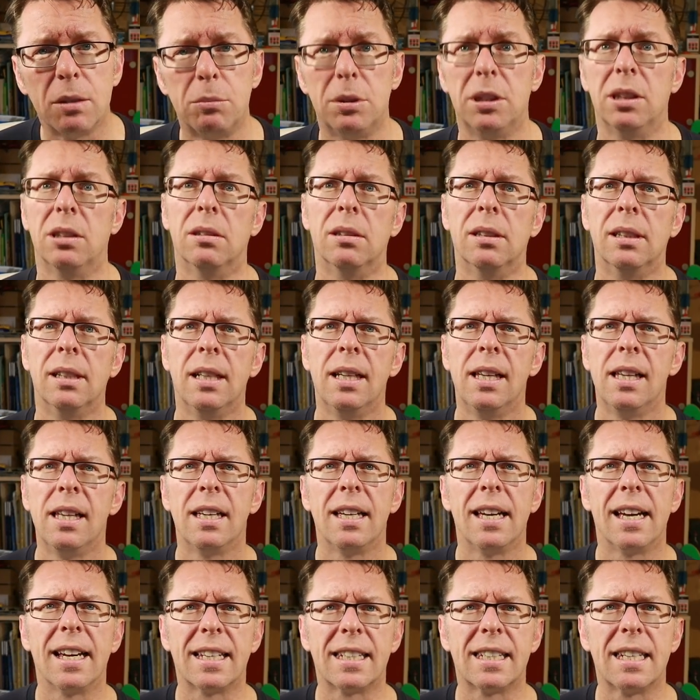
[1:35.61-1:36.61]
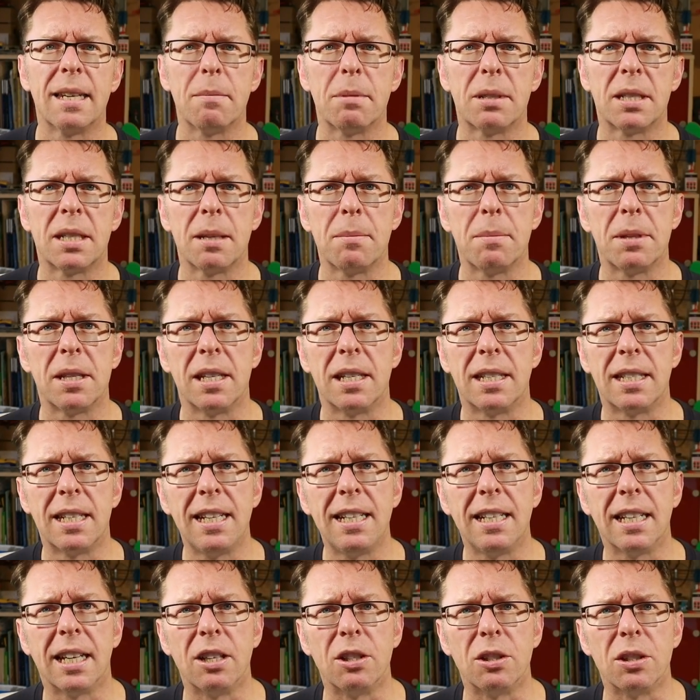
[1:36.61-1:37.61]
Well, except some of the
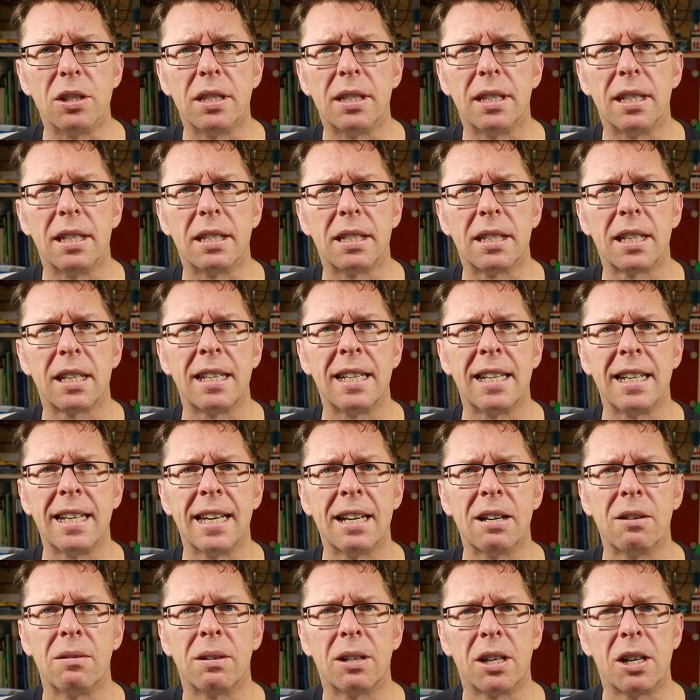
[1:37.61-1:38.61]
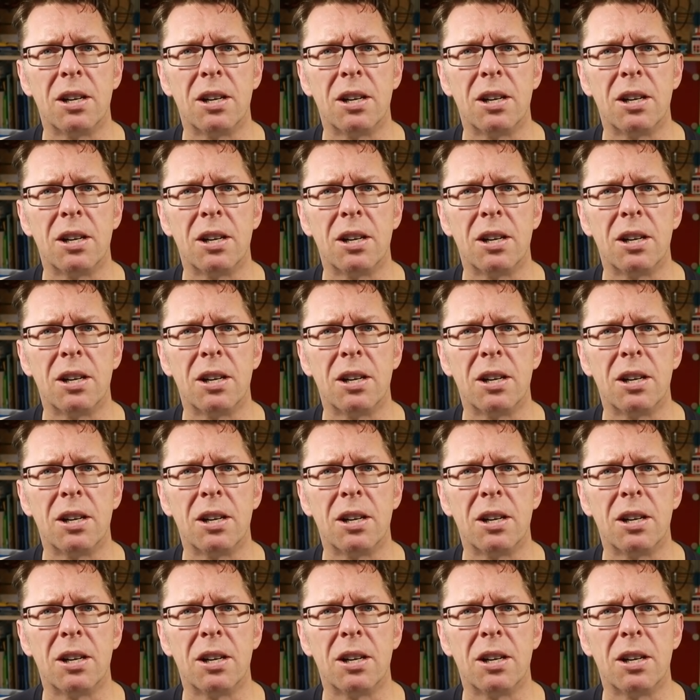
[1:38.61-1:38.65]
teenagers that suddenly now